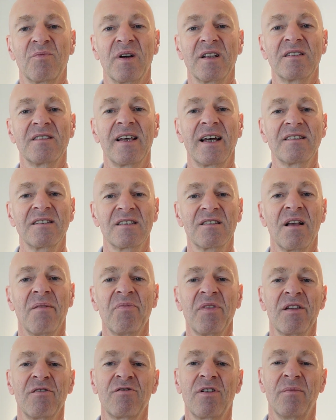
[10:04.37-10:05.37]
But that's
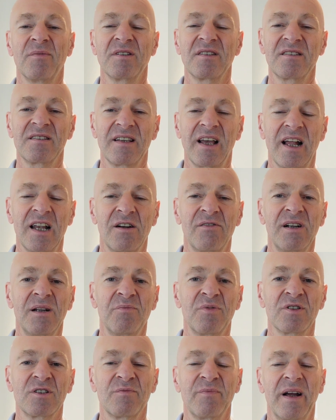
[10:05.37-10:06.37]
from a salary
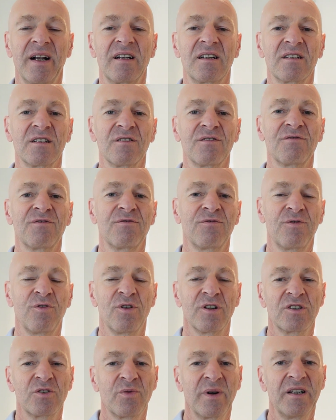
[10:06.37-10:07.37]
perspective
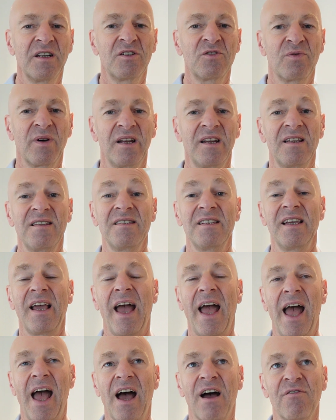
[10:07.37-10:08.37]
for 2020, the
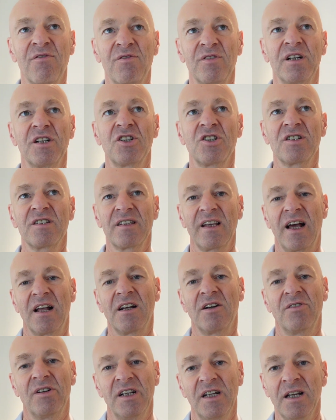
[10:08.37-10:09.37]
average
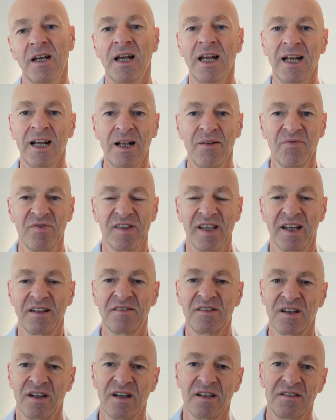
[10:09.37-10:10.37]
salary
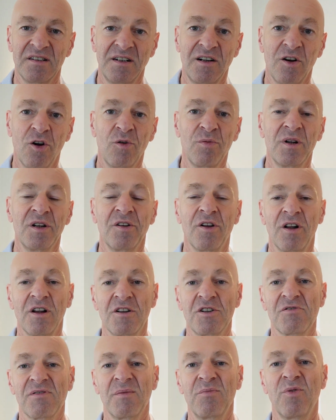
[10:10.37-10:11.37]
that uh, the Global
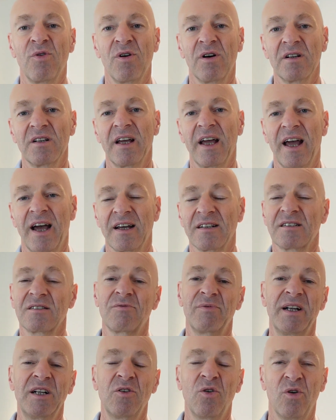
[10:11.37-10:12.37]
Knowledge Report
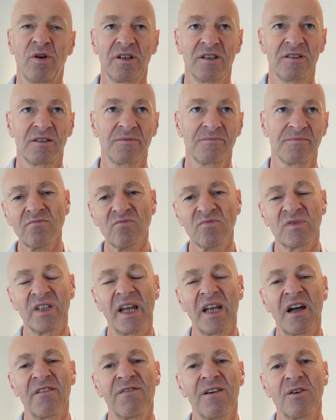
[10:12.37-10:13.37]
has recorded.
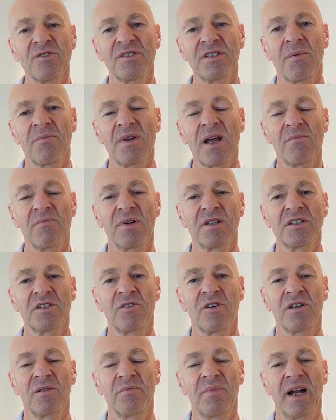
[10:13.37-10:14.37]
Then I found some numbers
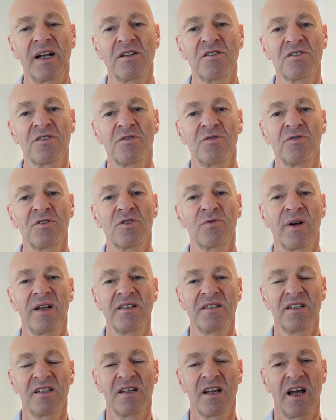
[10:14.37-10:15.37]
going back to
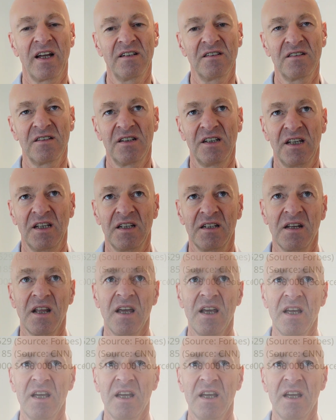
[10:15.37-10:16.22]
2019.